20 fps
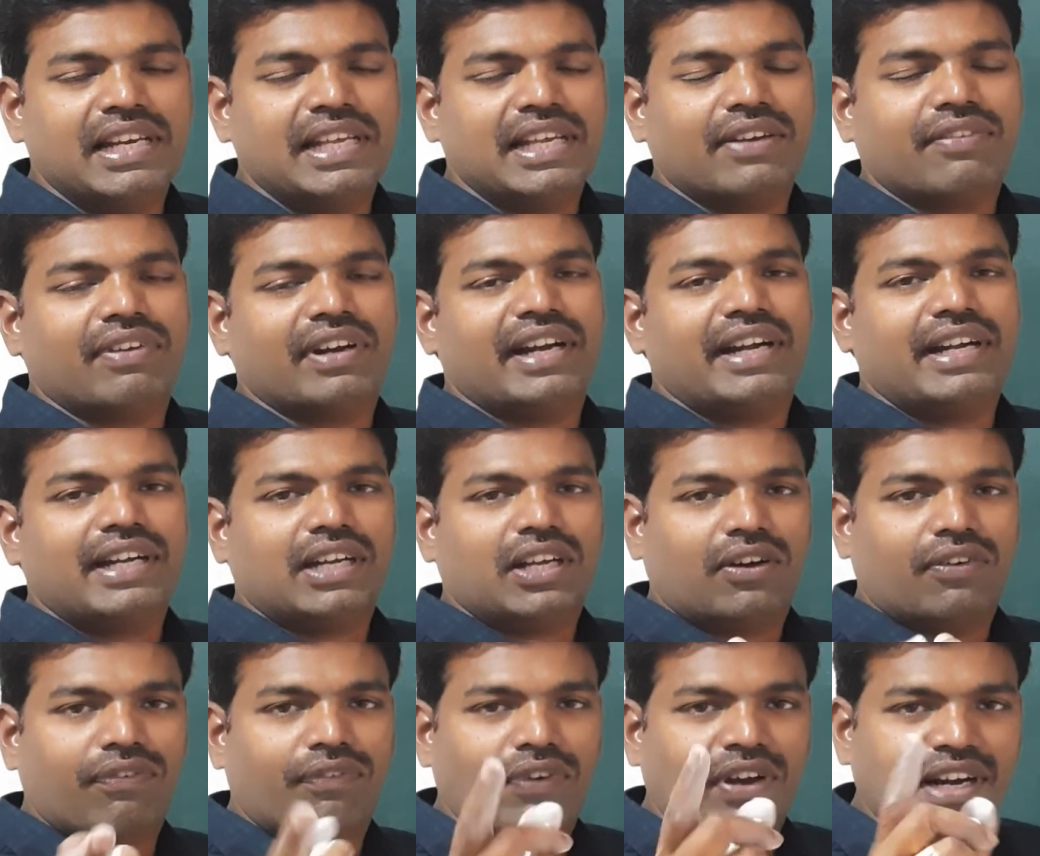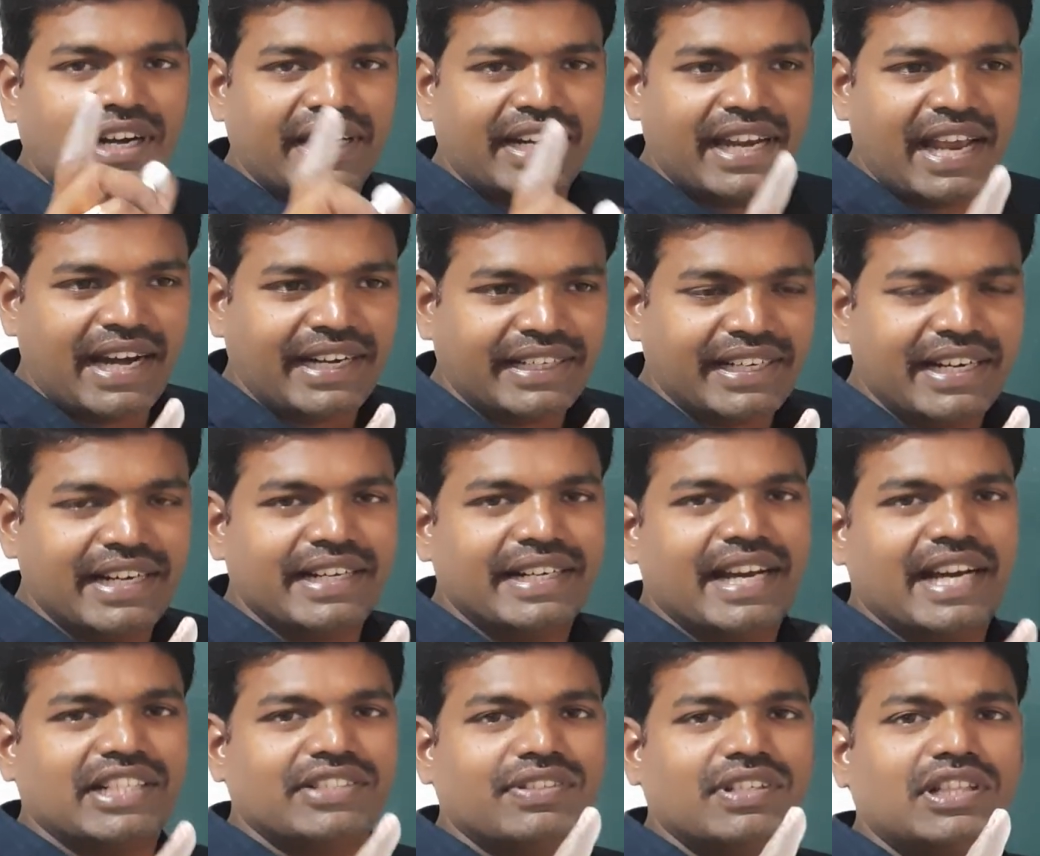equivalent of one reactant
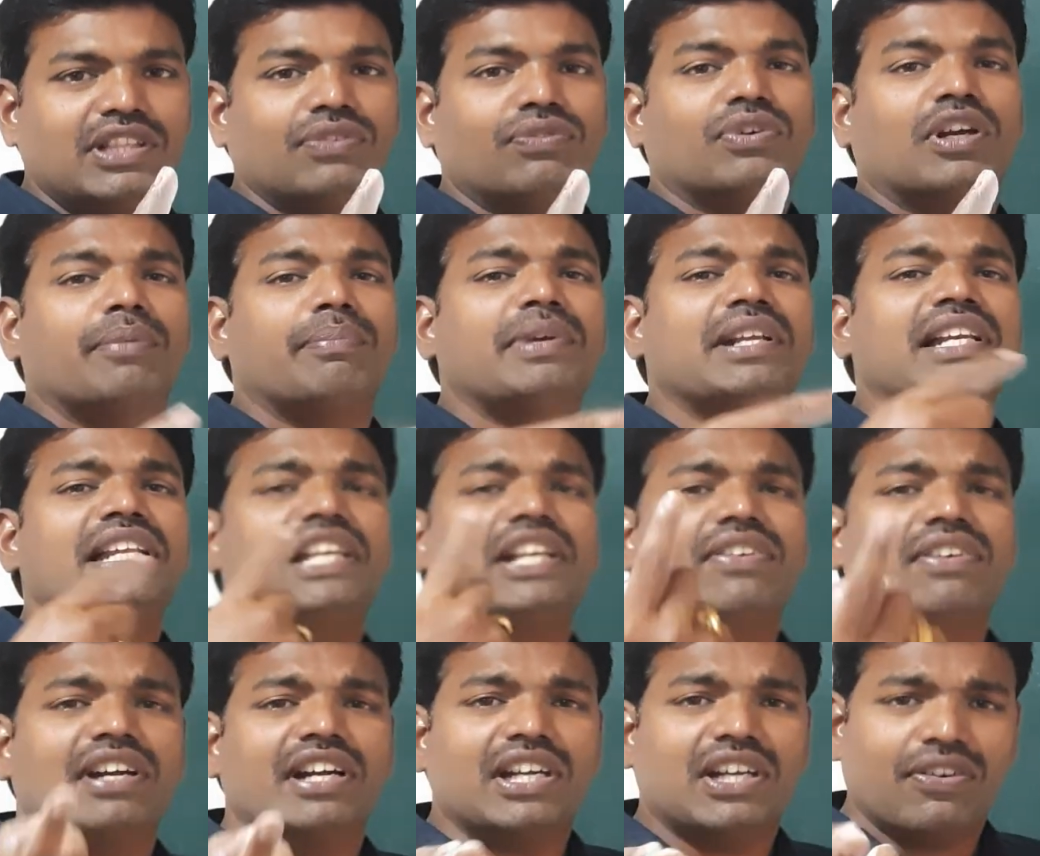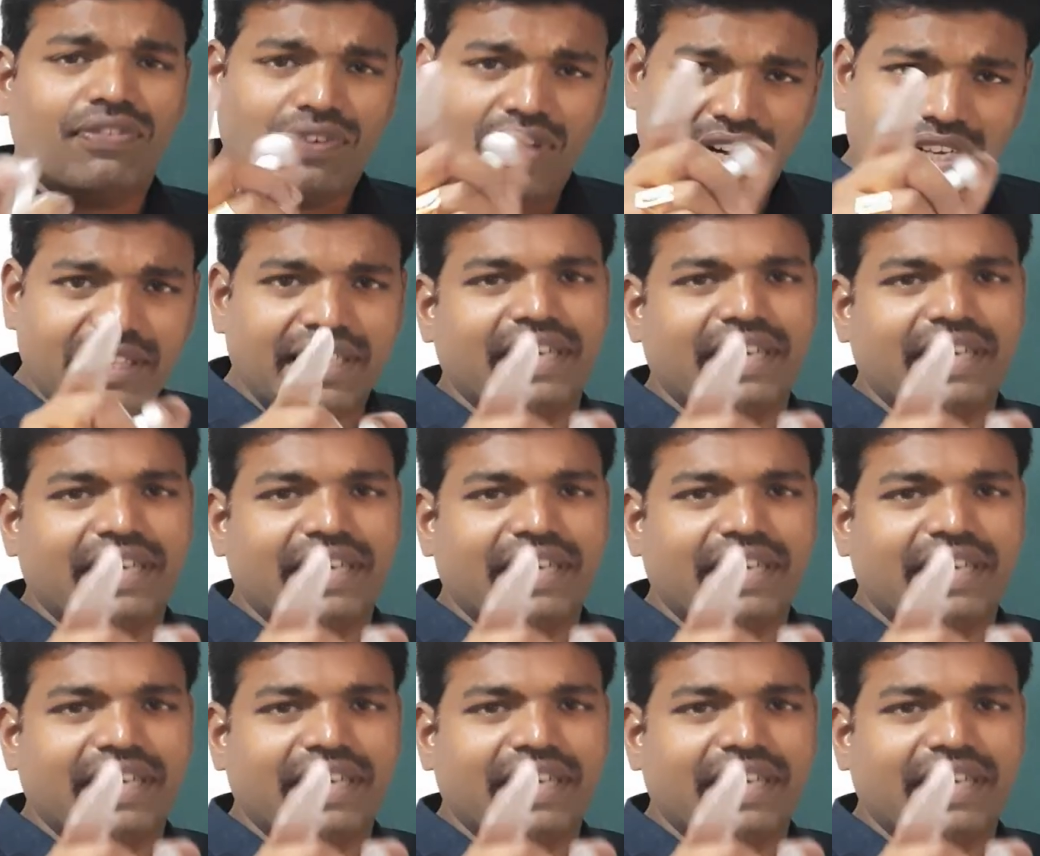reacts with 1 milli equivalent of another